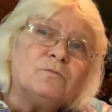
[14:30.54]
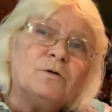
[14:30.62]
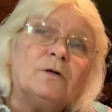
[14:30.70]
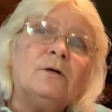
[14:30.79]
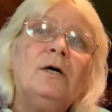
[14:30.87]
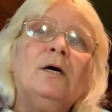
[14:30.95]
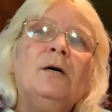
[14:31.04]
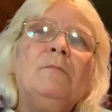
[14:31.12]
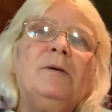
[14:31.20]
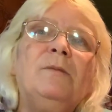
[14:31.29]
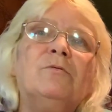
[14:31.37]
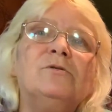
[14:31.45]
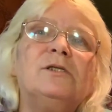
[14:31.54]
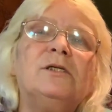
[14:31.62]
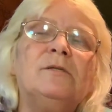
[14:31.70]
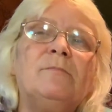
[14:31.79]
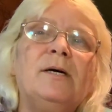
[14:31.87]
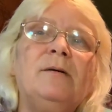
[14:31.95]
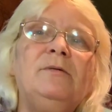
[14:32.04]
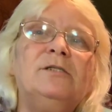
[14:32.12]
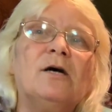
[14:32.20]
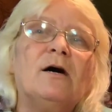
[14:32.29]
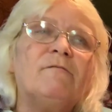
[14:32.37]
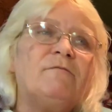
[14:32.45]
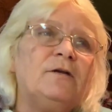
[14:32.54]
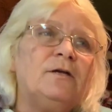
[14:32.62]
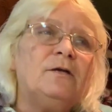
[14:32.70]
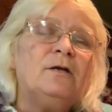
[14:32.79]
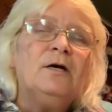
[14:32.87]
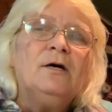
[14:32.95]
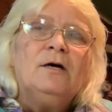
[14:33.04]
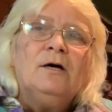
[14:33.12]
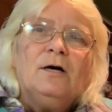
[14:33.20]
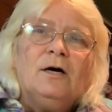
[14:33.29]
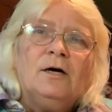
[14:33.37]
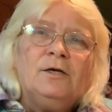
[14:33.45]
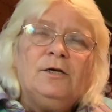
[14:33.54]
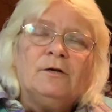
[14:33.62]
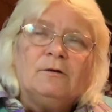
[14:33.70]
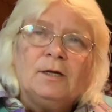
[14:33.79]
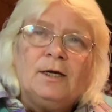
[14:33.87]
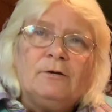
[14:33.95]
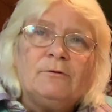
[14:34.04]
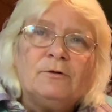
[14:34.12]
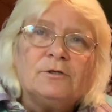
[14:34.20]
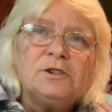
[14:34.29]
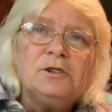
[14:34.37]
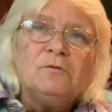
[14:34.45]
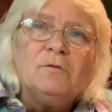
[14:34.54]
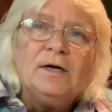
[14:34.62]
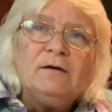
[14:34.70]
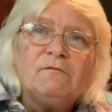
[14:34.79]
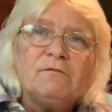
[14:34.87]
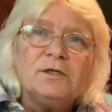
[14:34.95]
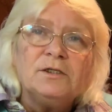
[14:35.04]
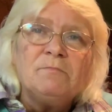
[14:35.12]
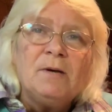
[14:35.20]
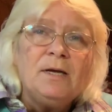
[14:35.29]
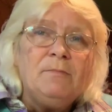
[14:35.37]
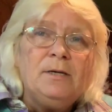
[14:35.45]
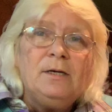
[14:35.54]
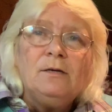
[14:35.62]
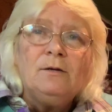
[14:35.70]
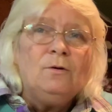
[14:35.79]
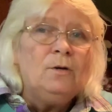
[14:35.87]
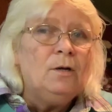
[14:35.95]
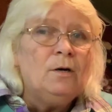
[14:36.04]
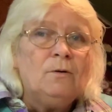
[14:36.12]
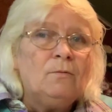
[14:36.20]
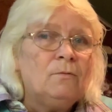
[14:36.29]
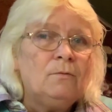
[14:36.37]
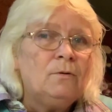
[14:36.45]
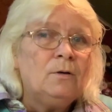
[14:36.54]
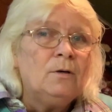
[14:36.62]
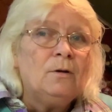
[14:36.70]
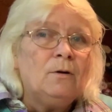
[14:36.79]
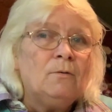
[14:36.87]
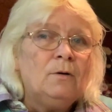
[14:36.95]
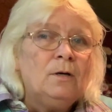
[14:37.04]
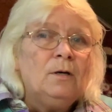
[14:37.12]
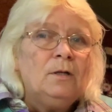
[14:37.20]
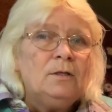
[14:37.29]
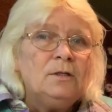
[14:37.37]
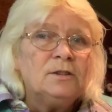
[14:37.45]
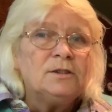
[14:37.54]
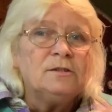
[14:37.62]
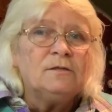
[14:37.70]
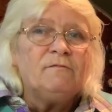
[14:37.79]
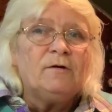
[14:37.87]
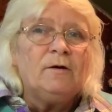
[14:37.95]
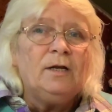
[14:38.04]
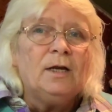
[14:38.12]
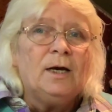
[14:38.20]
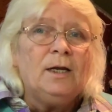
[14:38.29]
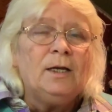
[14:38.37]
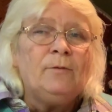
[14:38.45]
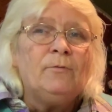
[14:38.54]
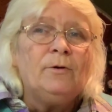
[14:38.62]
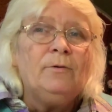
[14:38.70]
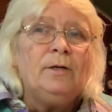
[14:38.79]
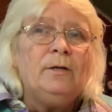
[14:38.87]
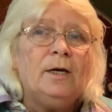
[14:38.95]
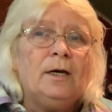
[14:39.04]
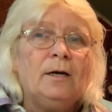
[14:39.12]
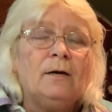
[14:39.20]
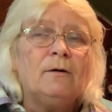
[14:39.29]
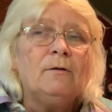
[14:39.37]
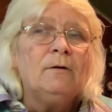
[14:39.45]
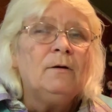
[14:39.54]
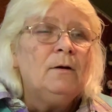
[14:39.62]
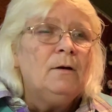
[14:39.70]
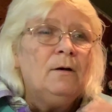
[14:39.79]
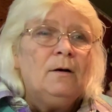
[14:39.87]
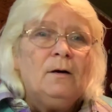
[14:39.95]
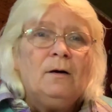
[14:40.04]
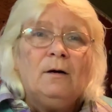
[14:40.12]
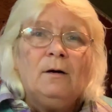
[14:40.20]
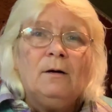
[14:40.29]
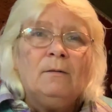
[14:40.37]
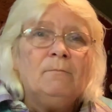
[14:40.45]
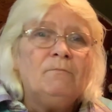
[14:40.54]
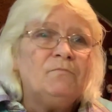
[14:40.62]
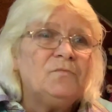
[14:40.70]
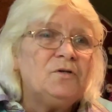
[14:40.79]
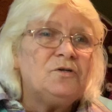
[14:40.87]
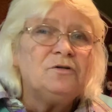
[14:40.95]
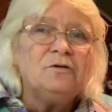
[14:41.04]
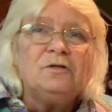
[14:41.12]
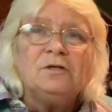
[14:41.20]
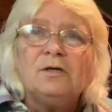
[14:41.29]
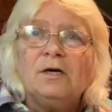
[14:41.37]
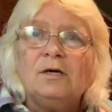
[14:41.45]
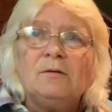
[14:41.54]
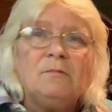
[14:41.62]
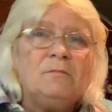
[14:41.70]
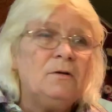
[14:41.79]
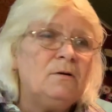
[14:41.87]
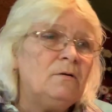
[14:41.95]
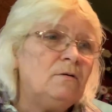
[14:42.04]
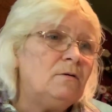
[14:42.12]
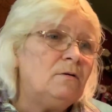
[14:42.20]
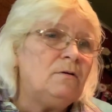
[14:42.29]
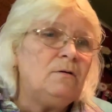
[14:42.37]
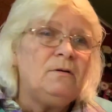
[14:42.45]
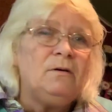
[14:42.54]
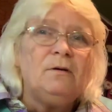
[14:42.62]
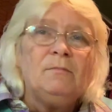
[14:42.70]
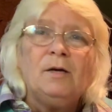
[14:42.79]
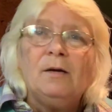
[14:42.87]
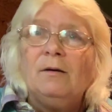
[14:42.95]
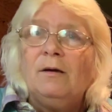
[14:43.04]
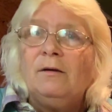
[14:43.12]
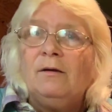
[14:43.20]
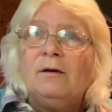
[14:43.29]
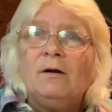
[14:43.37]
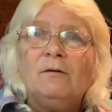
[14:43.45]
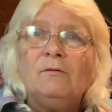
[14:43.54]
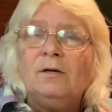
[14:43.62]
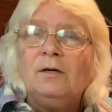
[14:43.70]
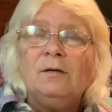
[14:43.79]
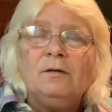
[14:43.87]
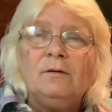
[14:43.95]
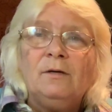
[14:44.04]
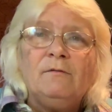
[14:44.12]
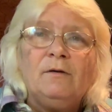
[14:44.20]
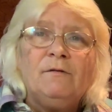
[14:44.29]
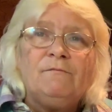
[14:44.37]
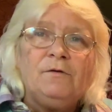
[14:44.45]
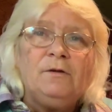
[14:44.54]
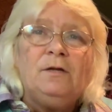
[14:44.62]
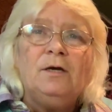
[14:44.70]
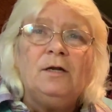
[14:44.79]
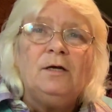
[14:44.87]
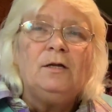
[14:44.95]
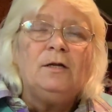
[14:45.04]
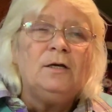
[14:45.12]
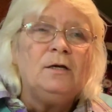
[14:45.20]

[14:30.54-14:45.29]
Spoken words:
where people send the babies off, and a year later they're still waiting for this baby. No, no, no. This is a very lightly rooted hair. Shouldn't take, you know, if you did it,